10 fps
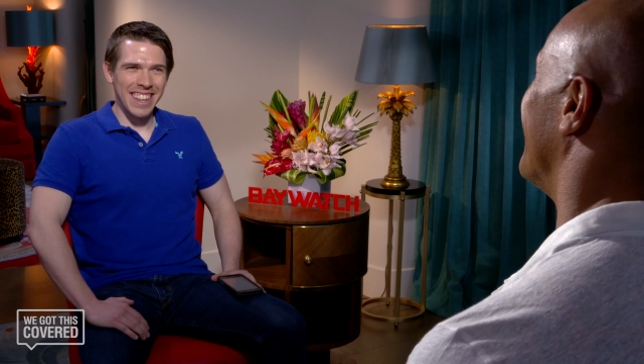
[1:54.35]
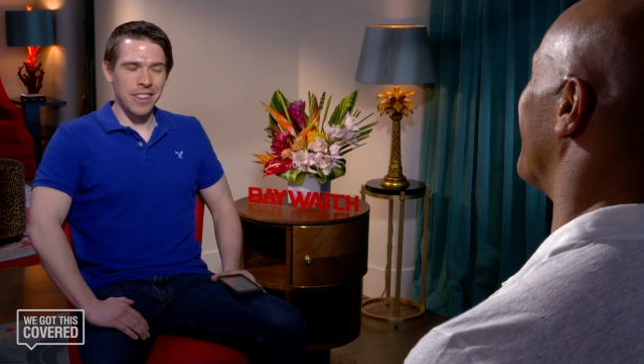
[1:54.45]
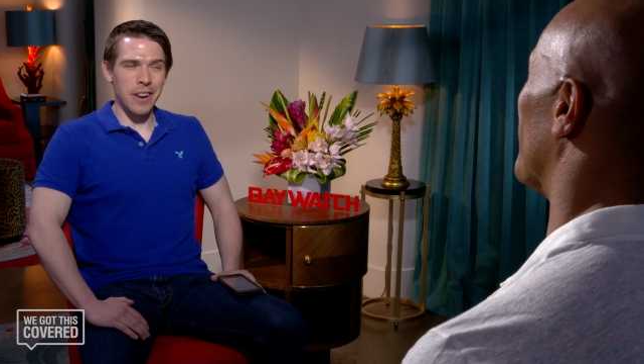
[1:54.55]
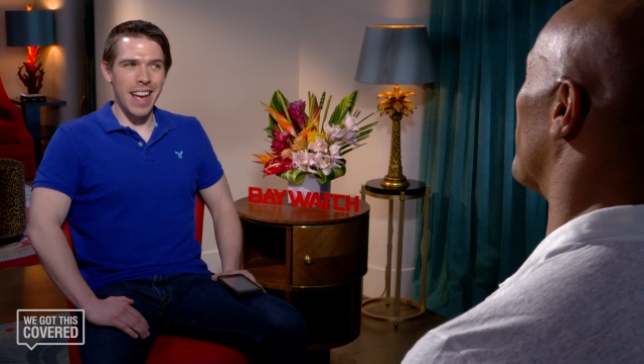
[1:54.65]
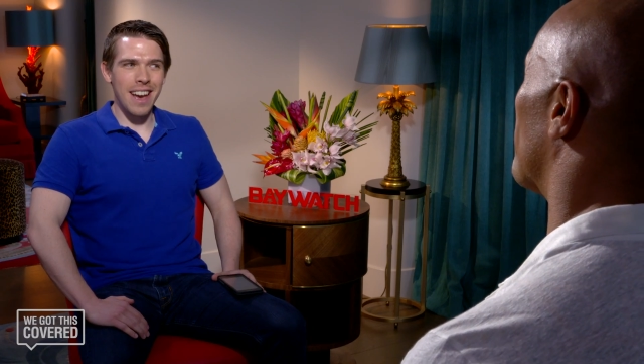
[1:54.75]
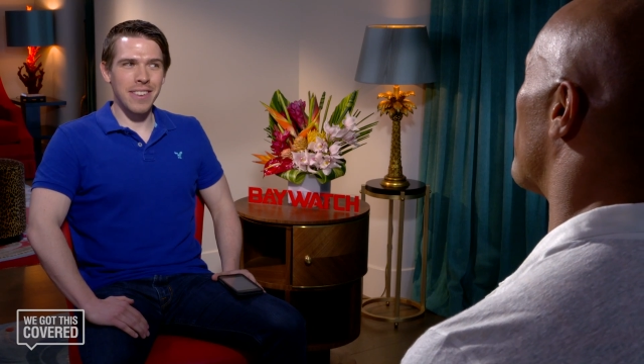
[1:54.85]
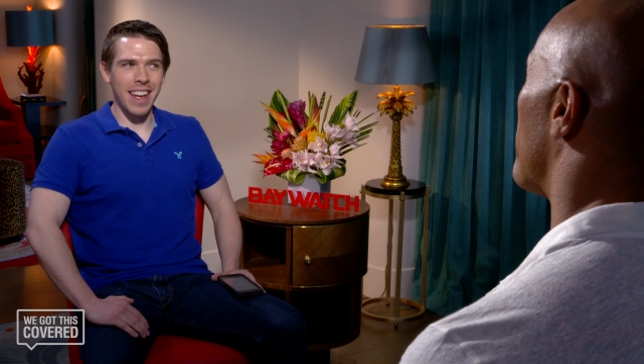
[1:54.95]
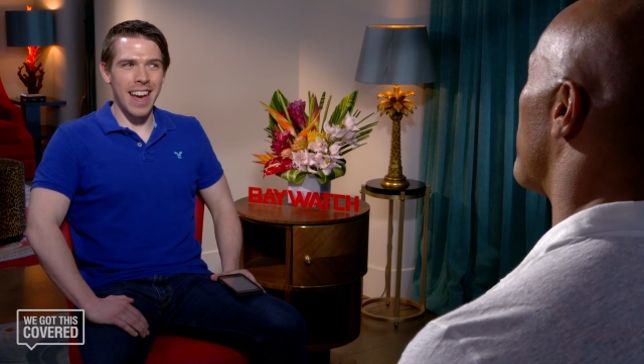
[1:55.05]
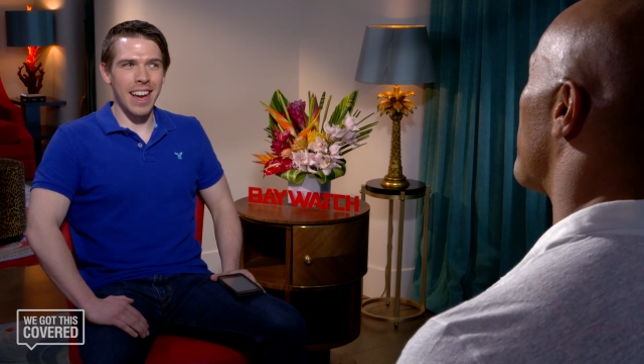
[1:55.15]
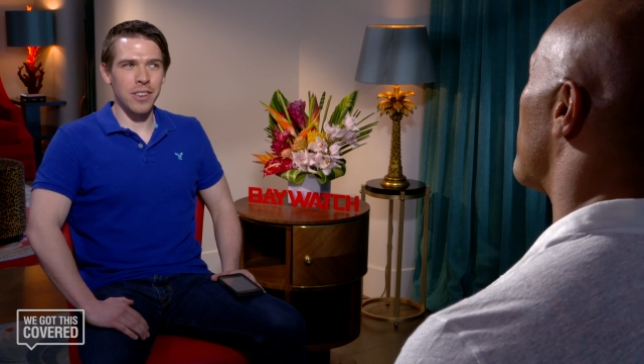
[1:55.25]
So I
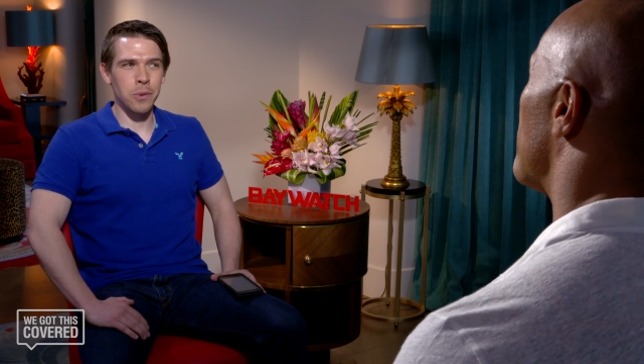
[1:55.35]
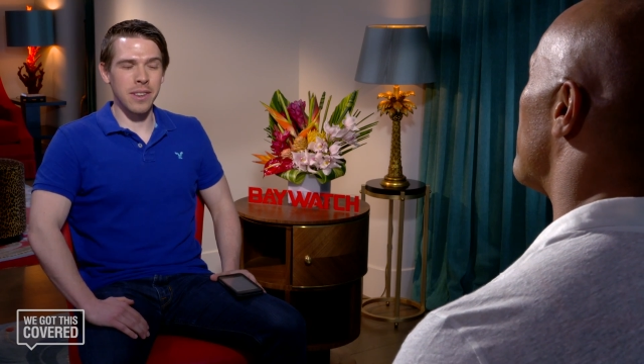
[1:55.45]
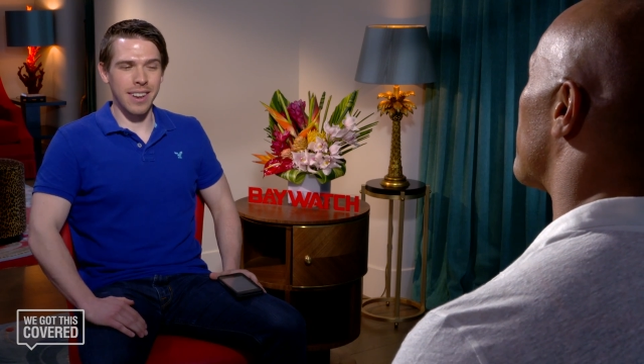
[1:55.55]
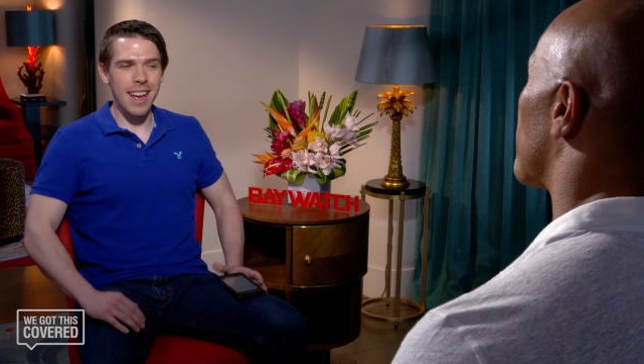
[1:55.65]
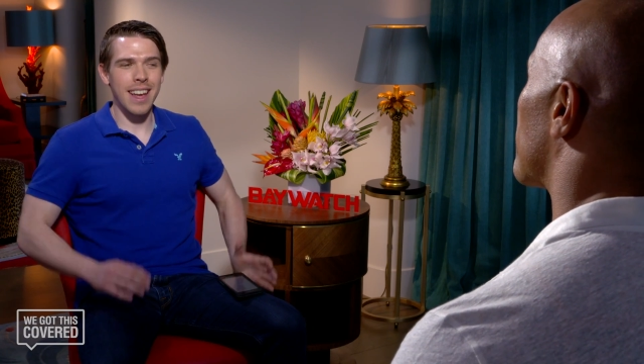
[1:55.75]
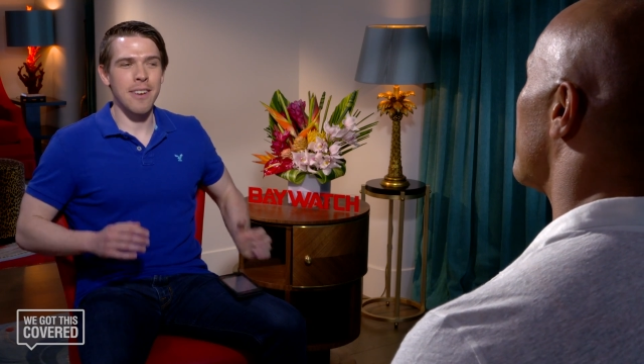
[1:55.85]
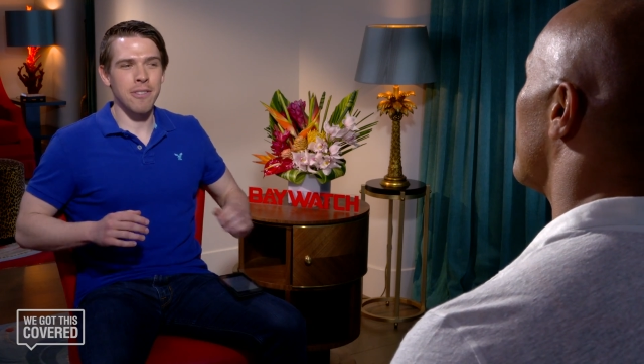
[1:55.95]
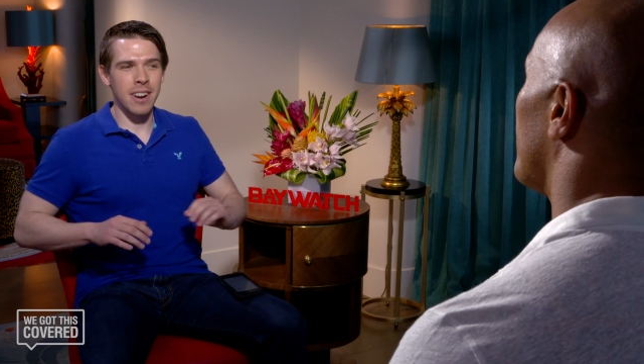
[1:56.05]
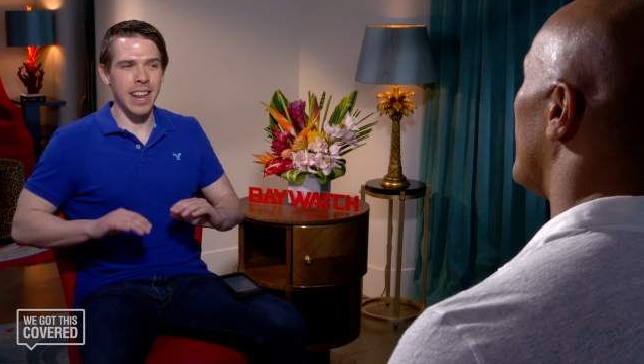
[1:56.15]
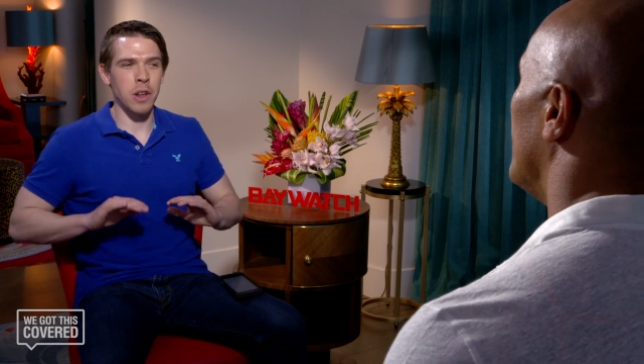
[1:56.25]
have to ask, was Zac
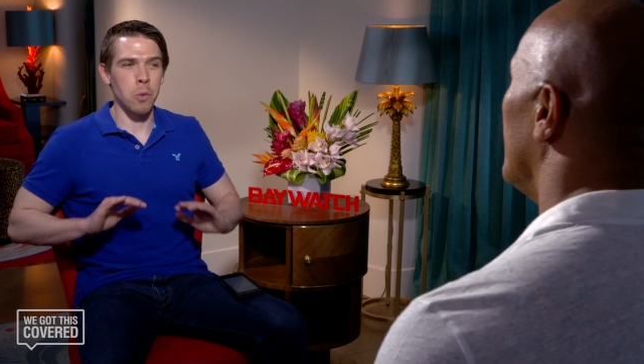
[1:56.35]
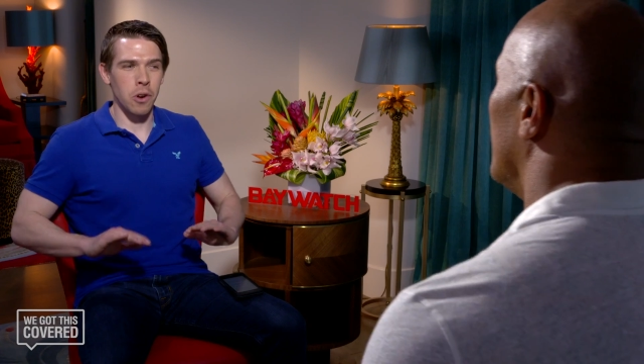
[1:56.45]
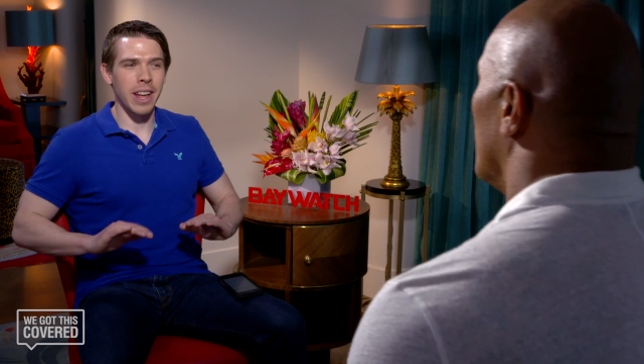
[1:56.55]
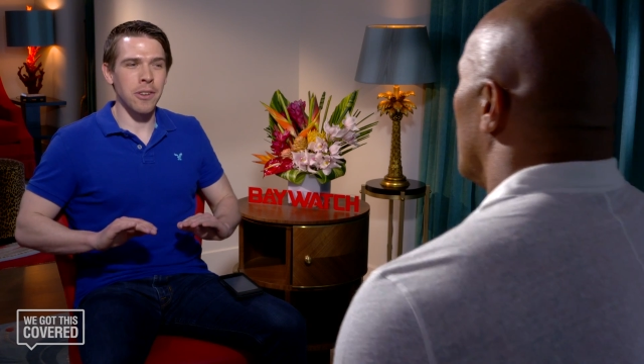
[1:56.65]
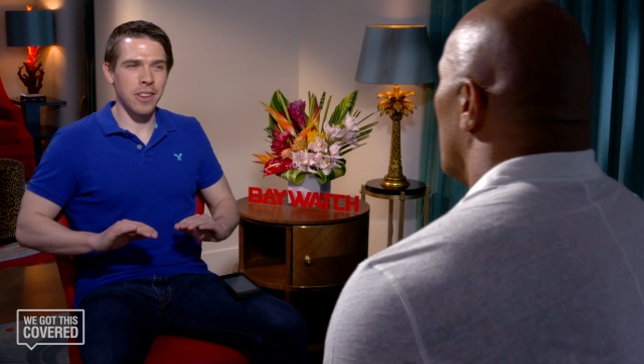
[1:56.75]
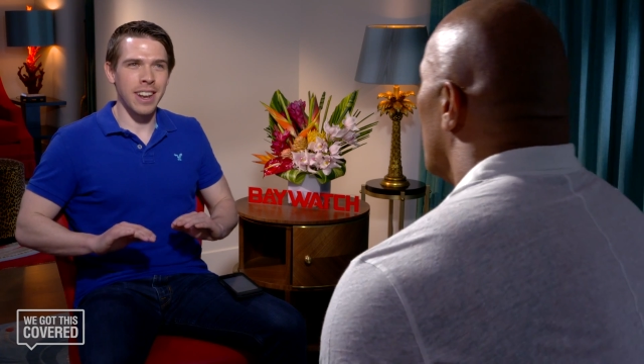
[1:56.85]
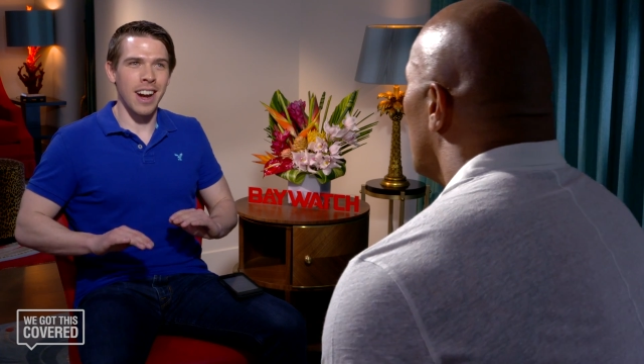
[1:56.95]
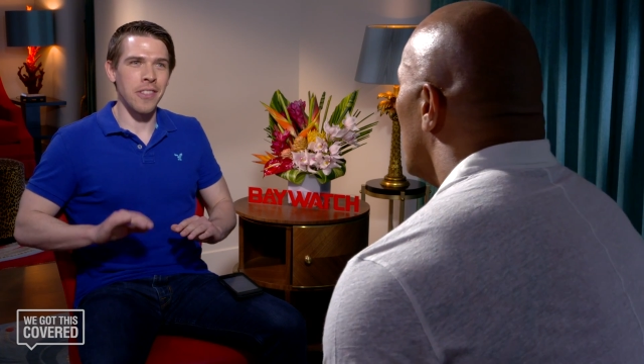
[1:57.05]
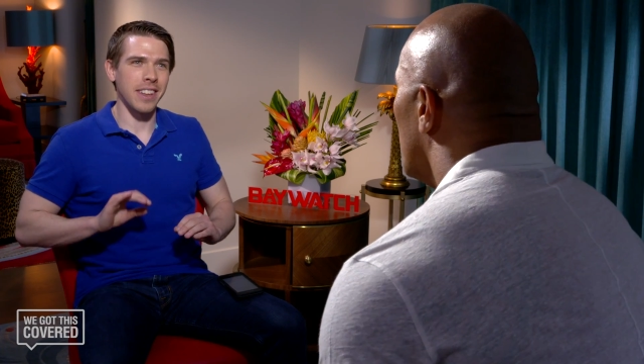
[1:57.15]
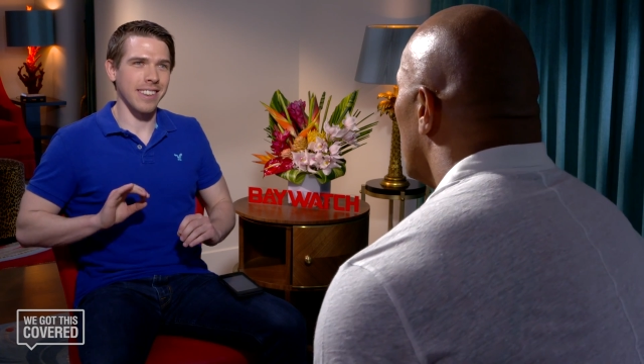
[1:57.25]
Efron getting workouts
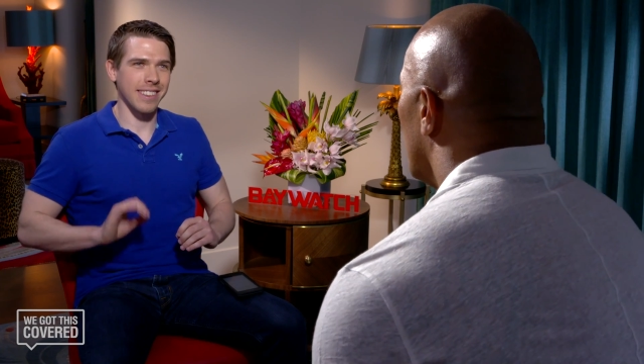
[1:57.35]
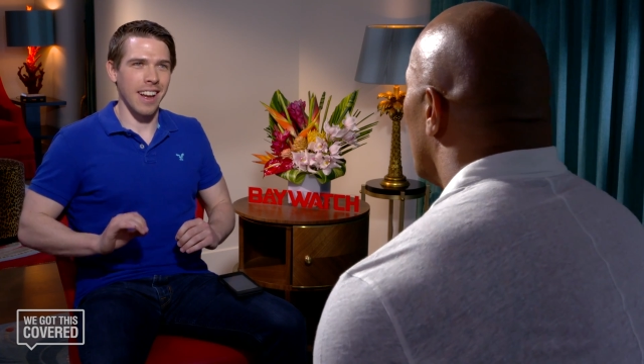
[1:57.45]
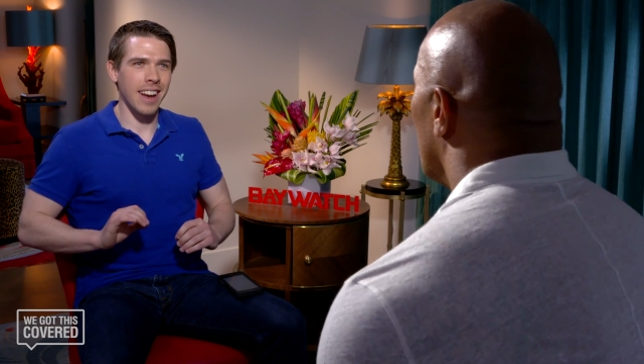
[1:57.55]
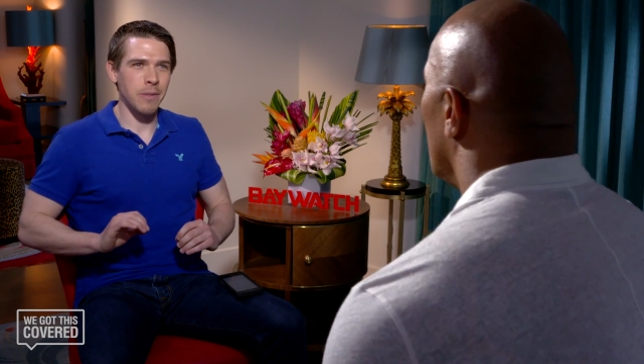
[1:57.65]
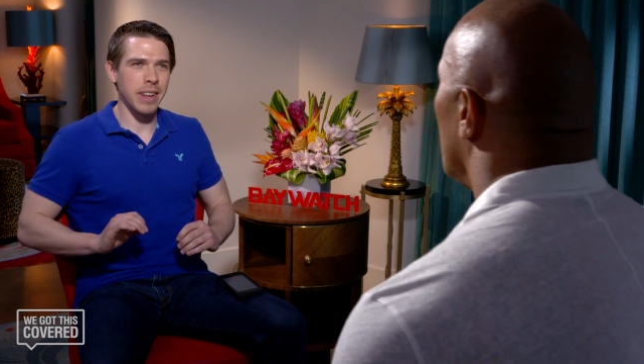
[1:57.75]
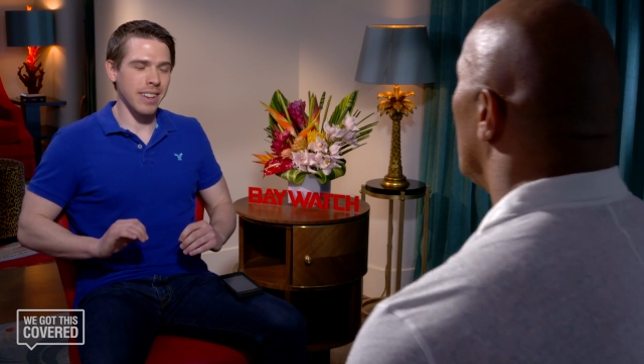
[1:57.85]
in on the side?